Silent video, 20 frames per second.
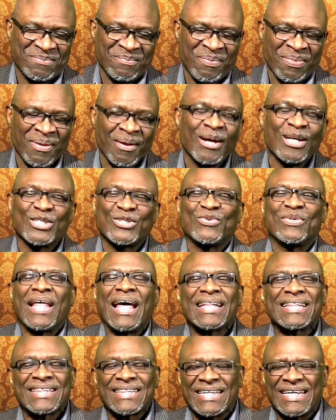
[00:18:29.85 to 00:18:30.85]
So
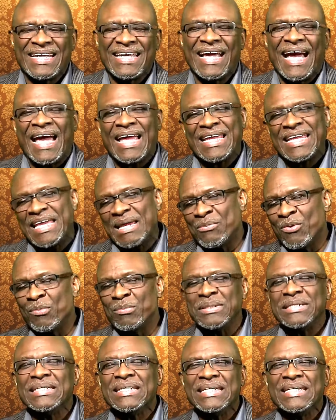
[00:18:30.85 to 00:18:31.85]
that day I came home
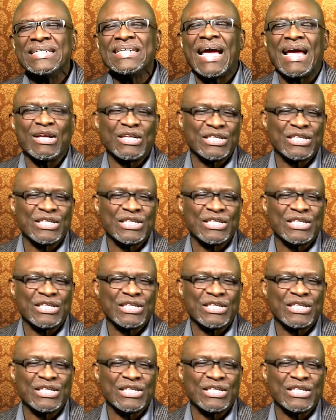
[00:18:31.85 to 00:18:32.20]
early, I